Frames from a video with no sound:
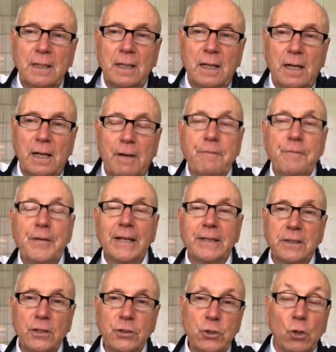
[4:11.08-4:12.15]

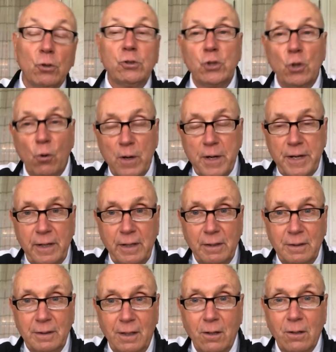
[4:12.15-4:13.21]
affected your
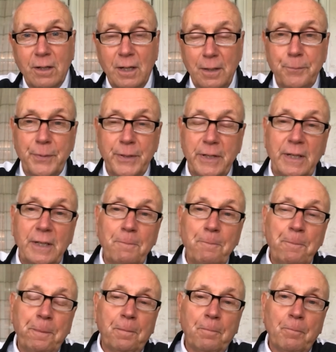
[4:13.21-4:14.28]
joining our company,
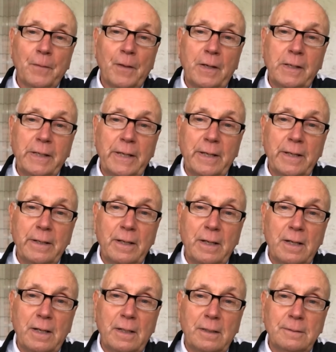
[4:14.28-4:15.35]
and
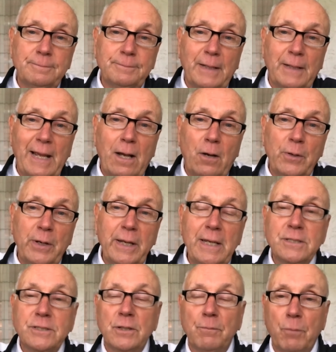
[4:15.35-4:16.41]
how it
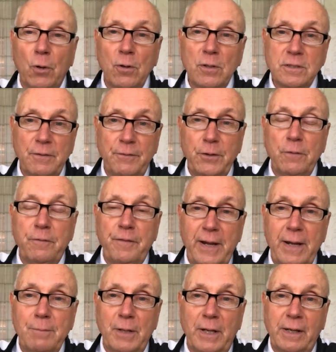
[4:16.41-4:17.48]
eased the burdens of your
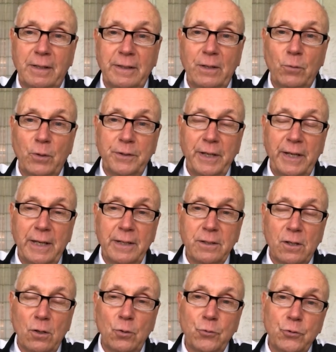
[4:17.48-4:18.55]
family and what they had to
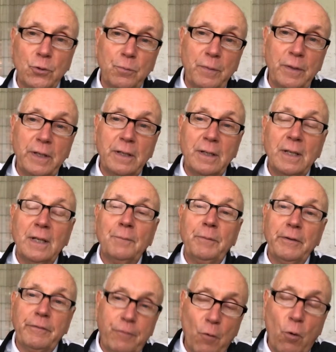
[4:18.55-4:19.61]
go through
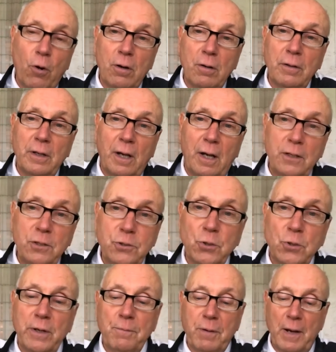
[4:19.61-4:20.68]
before you
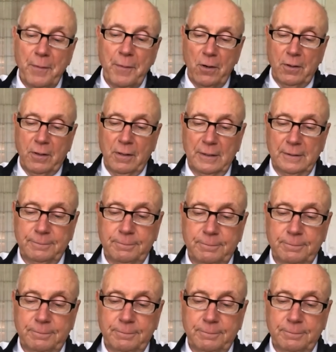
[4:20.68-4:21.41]
joined Primerica.